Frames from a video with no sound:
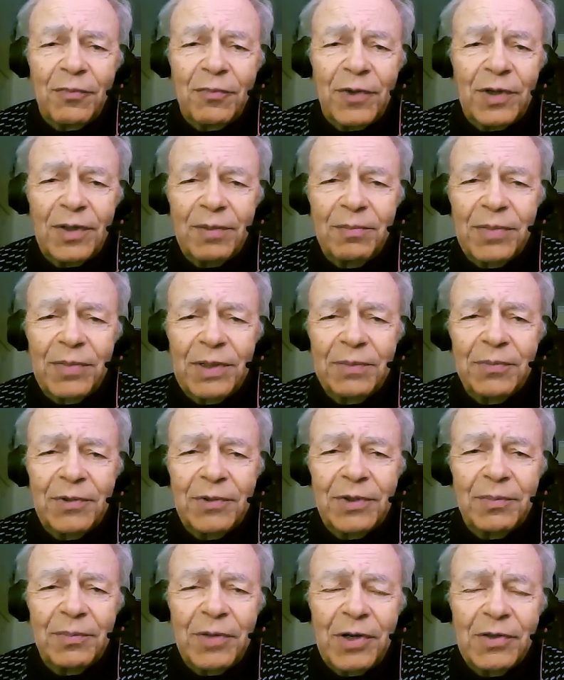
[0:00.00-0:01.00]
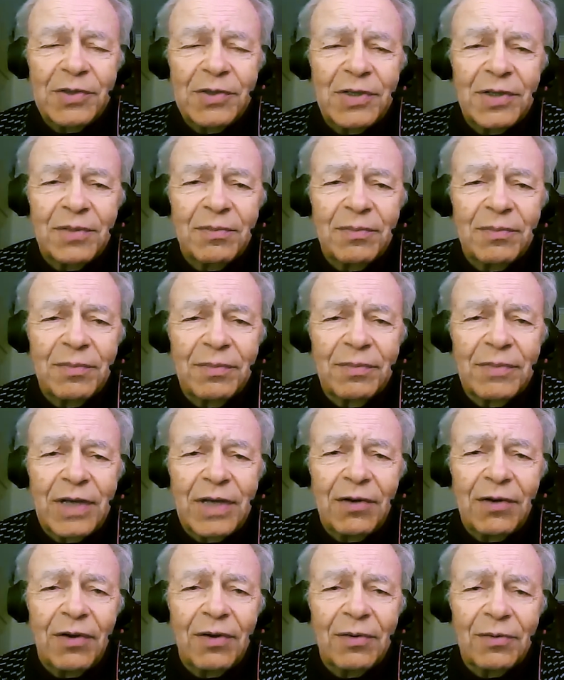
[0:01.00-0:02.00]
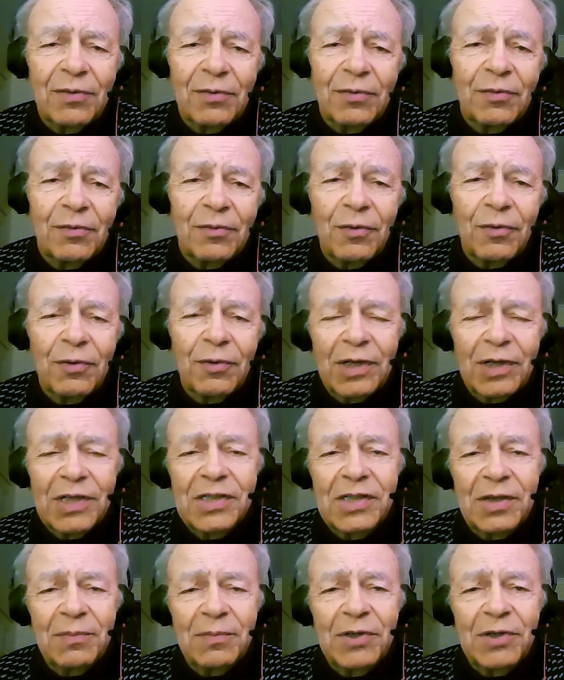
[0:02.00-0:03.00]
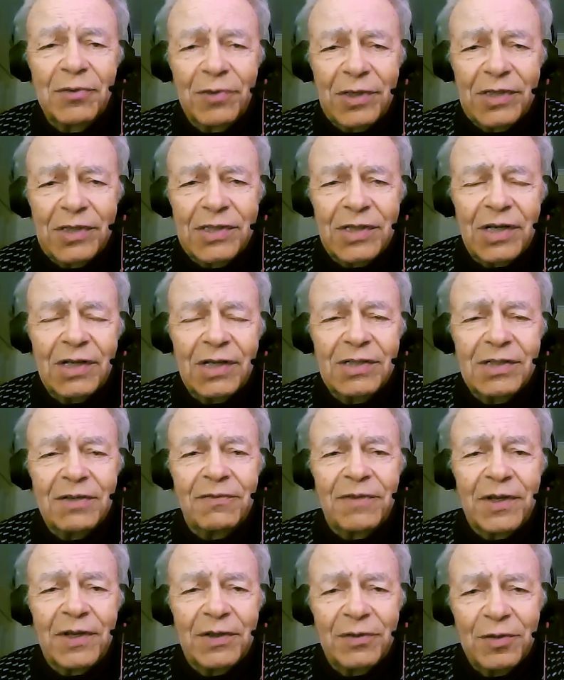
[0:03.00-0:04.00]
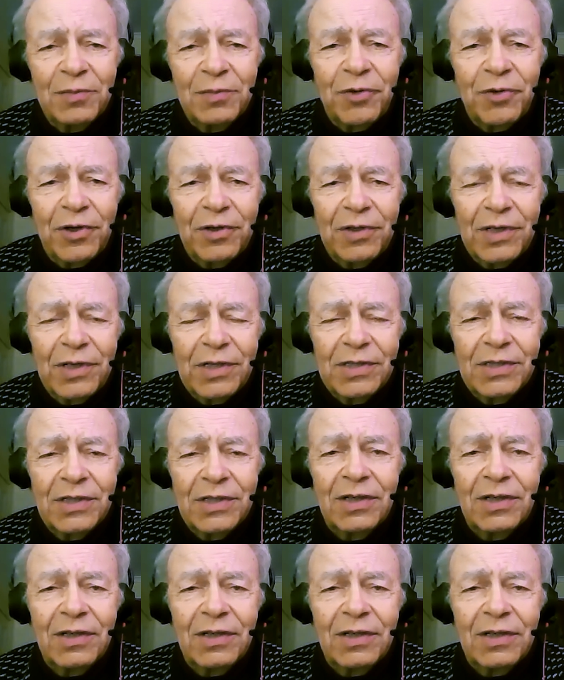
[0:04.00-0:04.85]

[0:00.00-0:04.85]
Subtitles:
when people opposed to them cannot or at least can be criticized if they do protest.